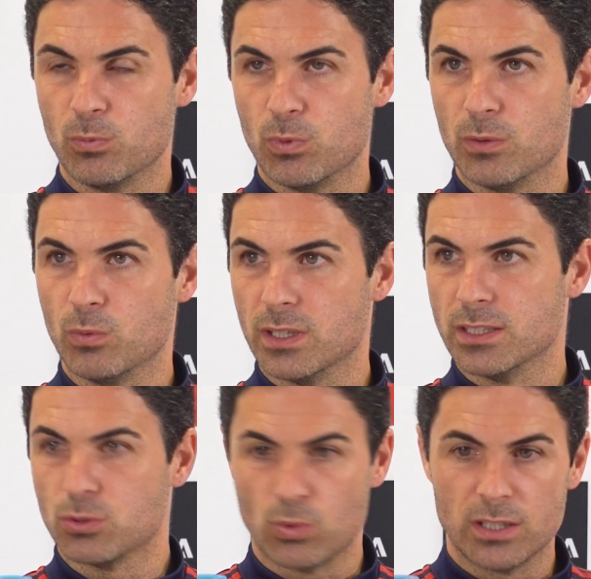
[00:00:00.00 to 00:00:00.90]
what
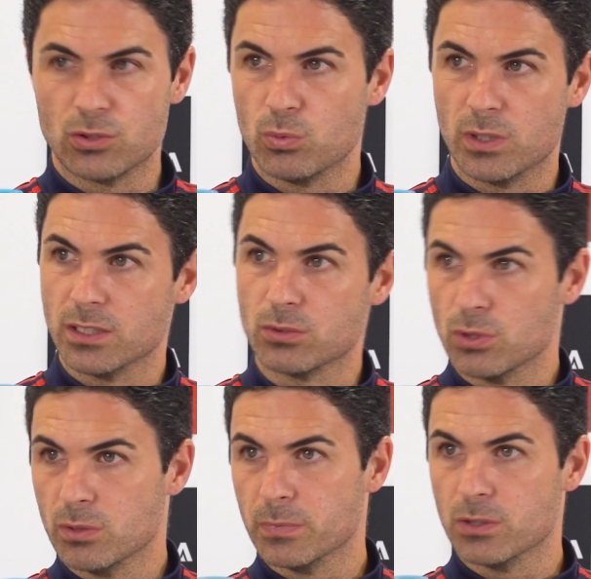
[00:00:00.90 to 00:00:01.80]
is right or what is
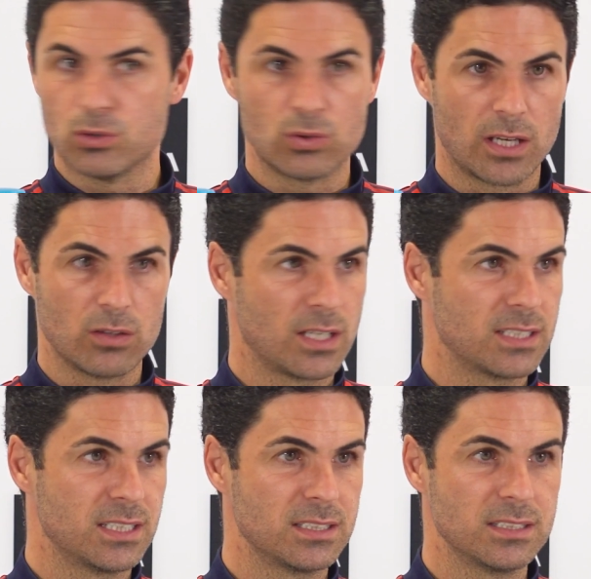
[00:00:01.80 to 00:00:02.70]
wrong, because you cannot
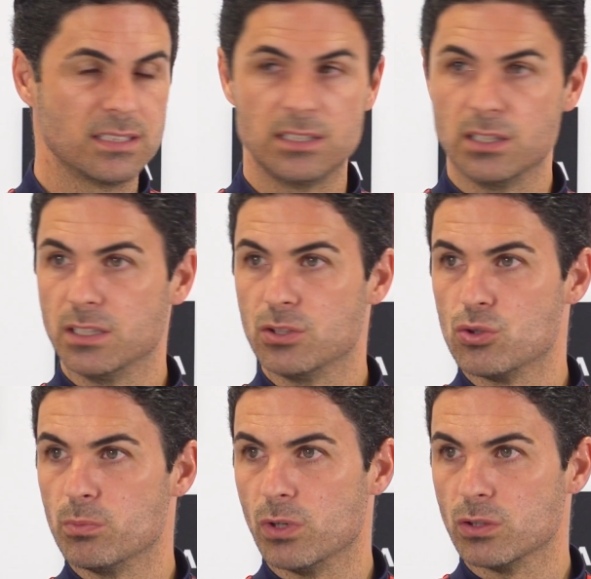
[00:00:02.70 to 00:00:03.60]
assess this in
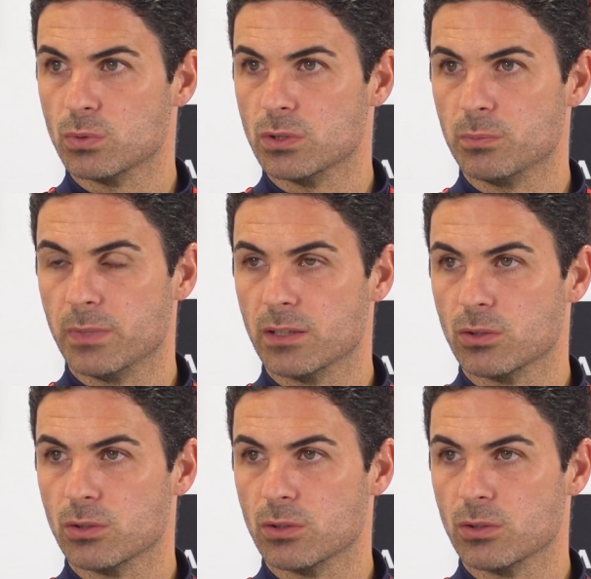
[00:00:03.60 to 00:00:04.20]
2 months when you make